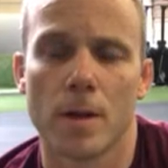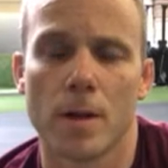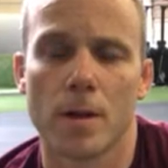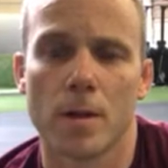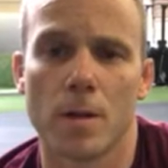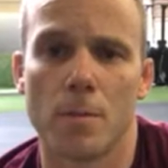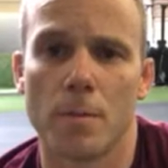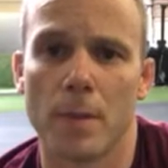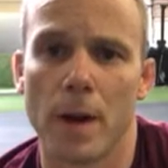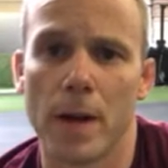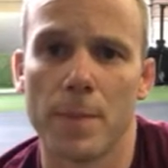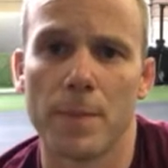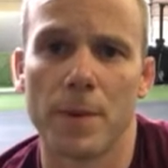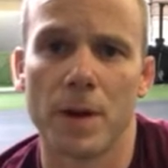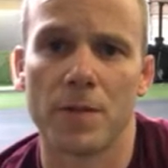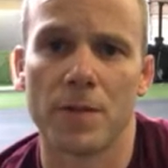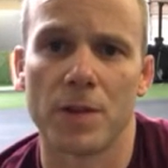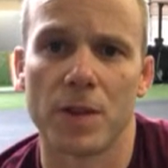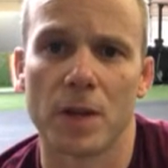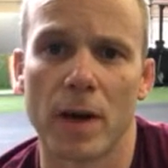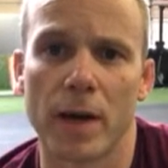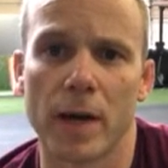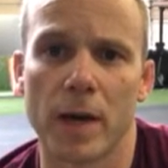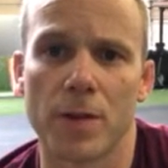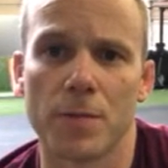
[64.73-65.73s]
The main
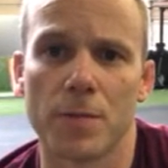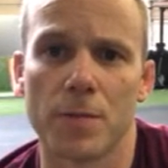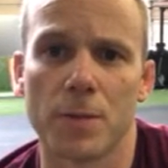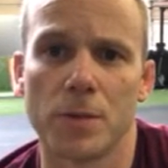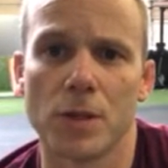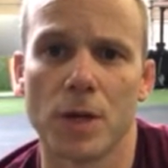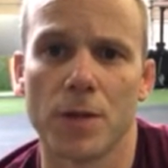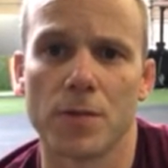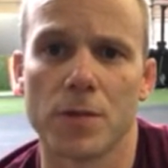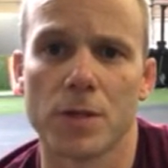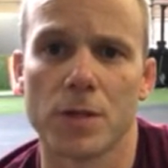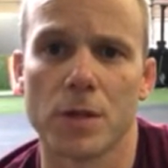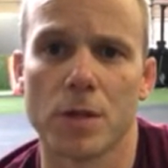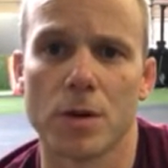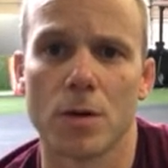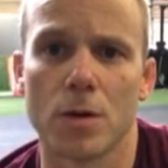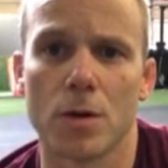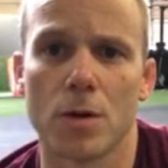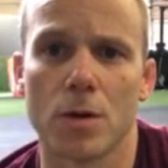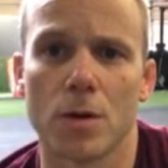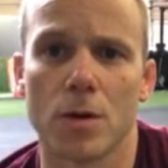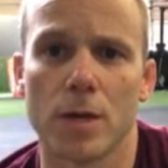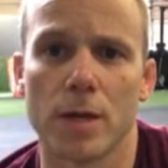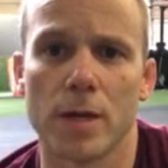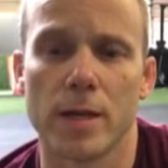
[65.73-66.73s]
benefit that I get from the Jefferson
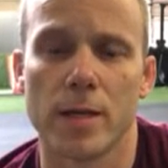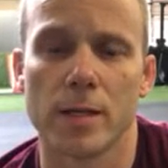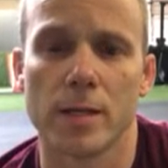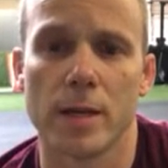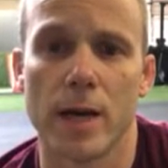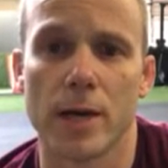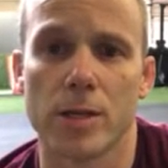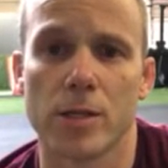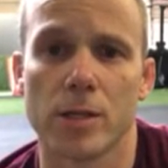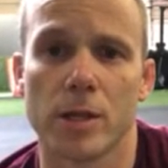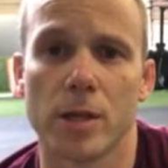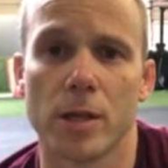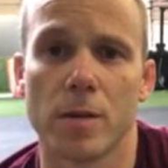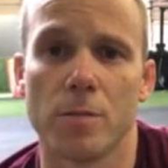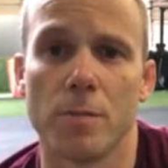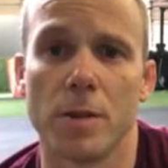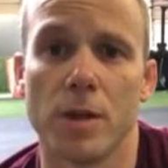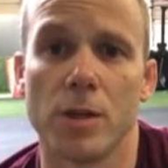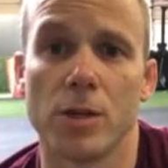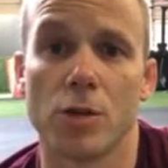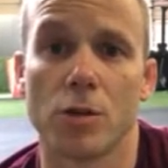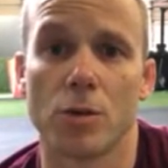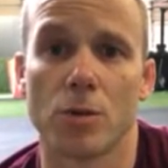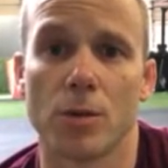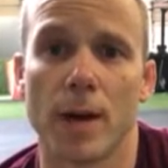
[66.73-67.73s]
curl is actually a
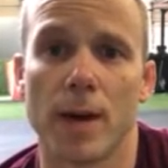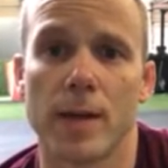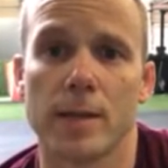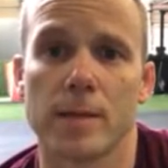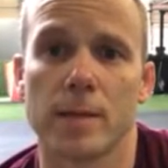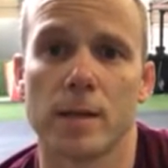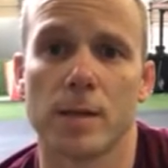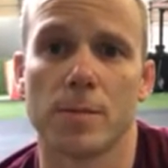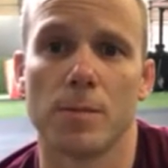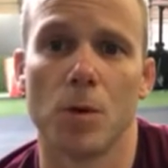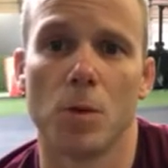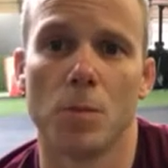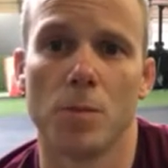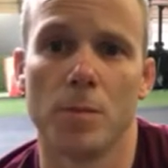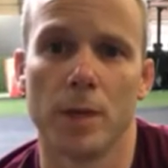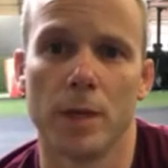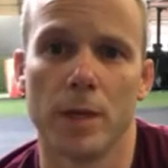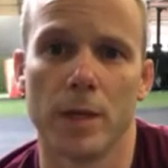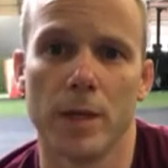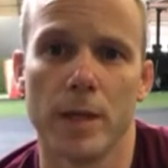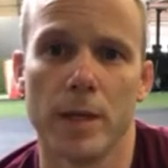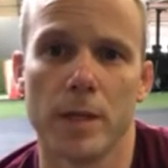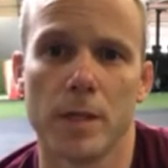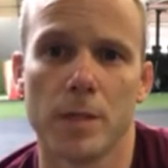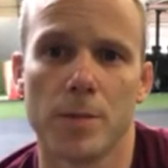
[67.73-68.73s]
mid-thoracic
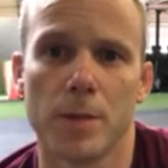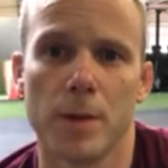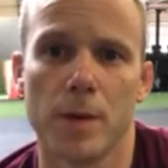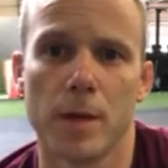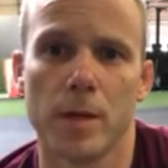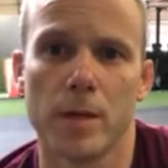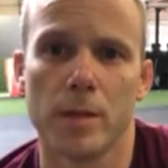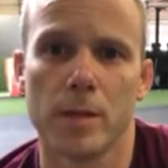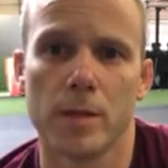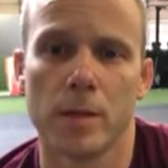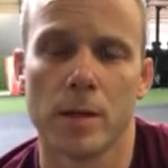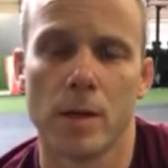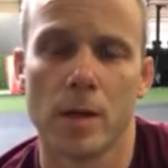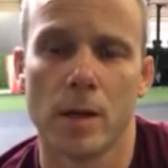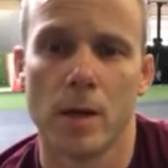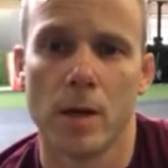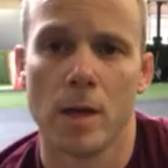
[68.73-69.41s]
mobility experience.